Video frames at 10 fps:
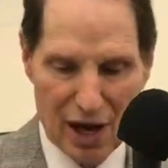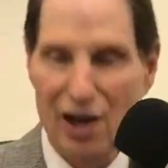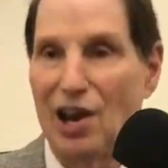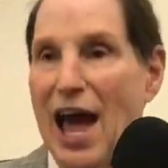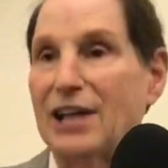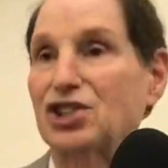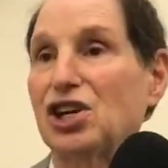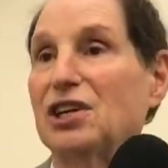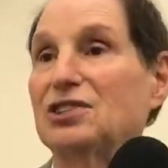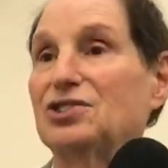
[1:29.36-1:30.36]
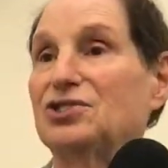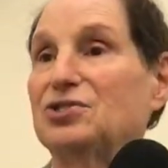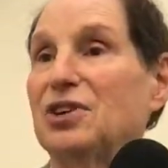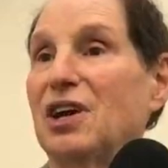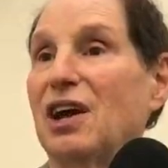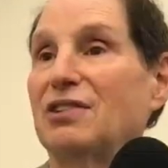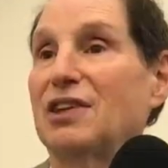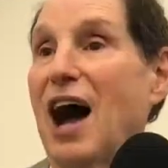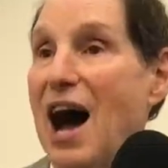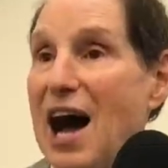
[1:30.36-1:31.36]
Elections,
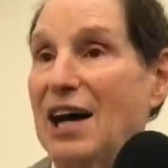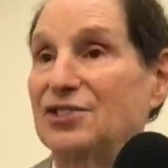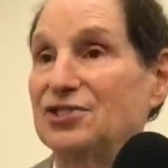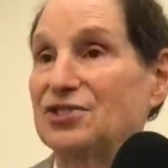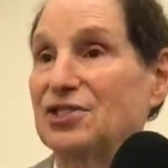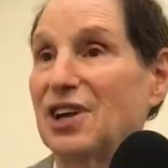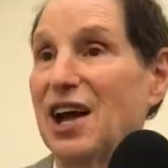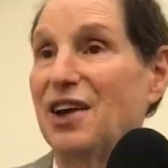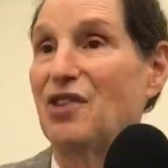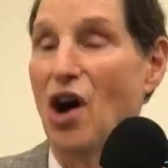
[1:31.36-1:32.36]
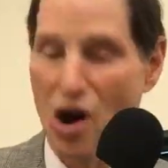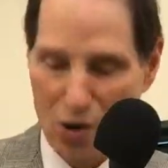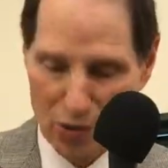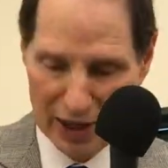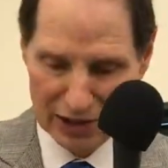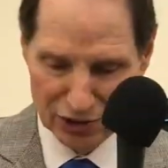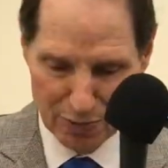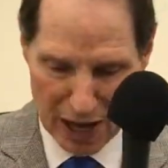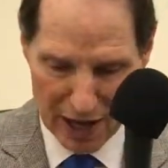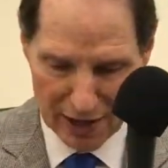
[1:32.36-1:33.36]
to us, have always
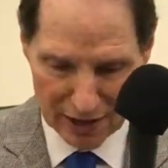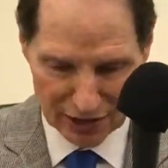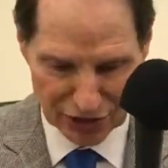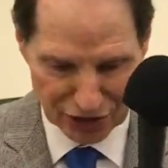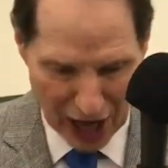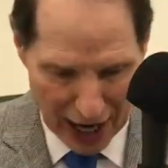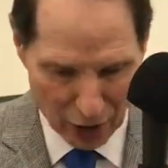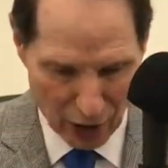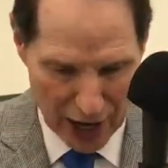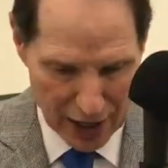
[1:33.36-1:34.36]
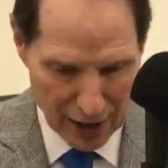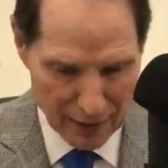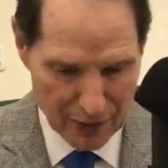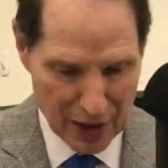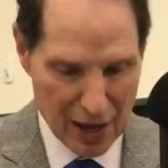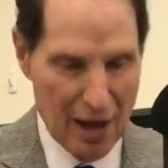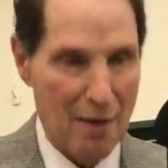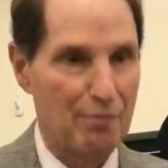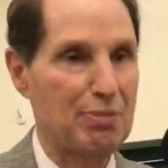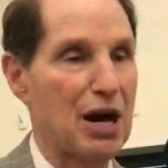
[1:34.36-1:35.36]
been sacred,
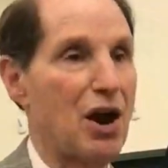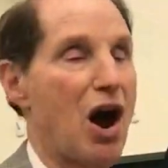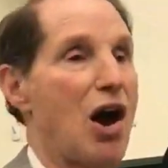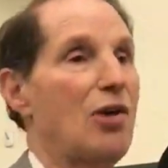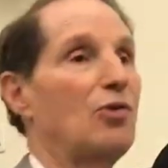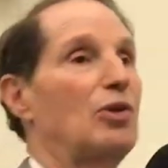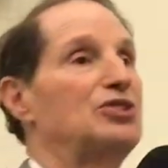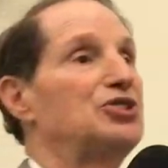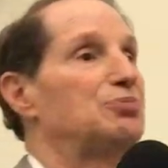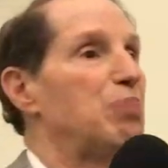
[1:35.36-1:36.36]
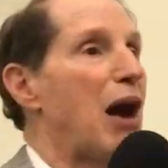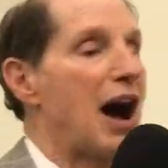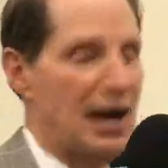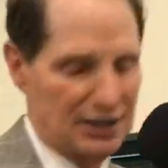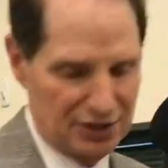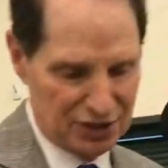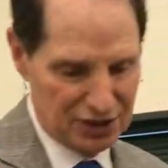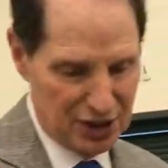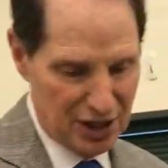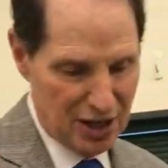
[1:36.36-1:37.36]
but our response
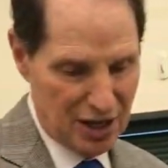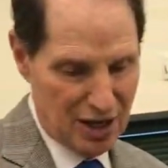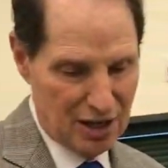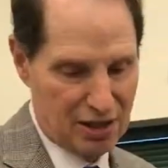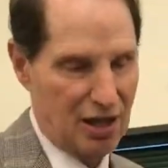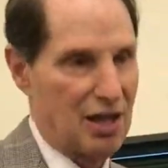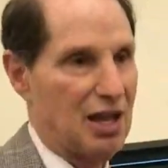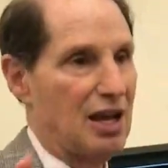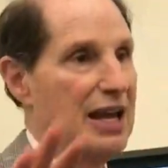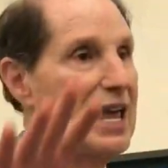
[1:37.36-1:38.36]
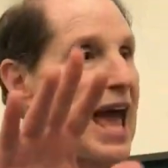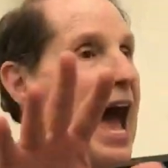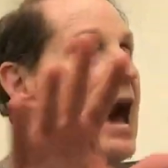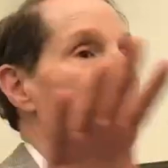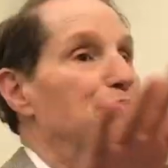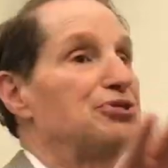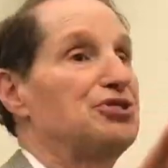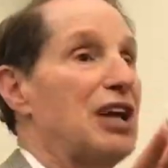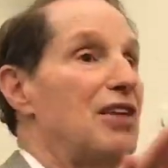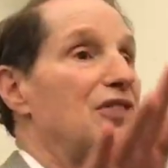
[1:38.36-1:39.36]
to the gaps
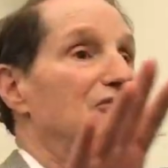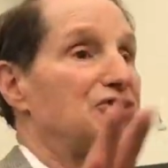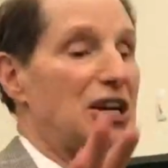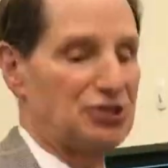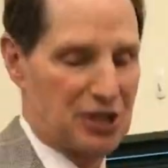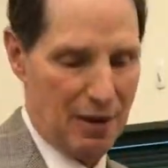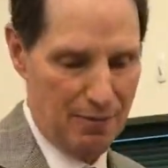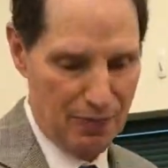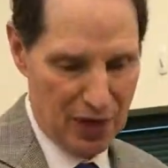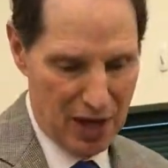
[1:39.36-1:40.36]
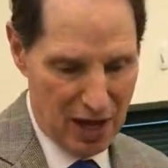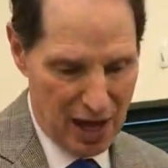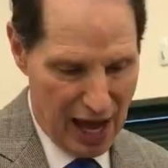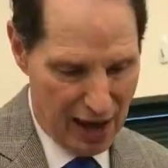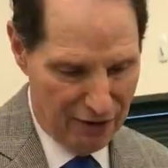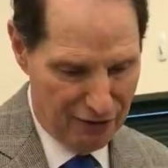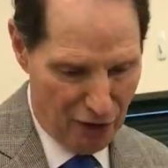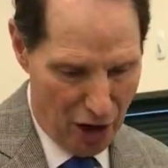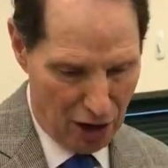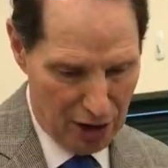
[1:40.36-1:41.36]
in the system have
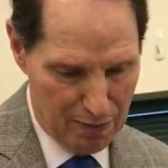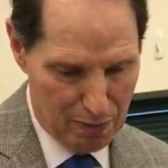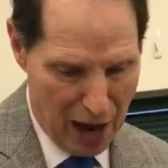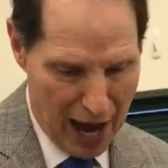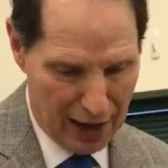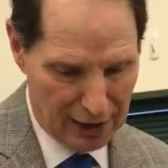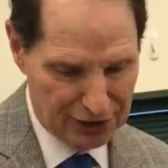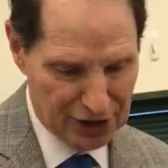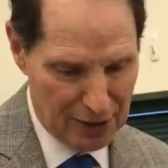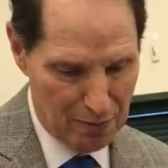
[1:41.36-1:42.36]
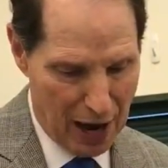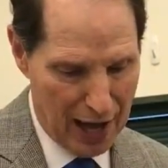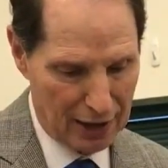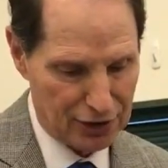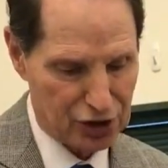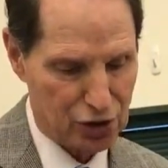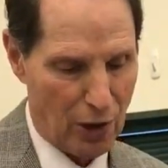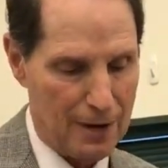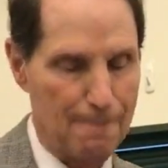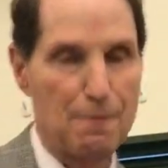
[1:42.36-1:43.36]
fallen miles and miles short.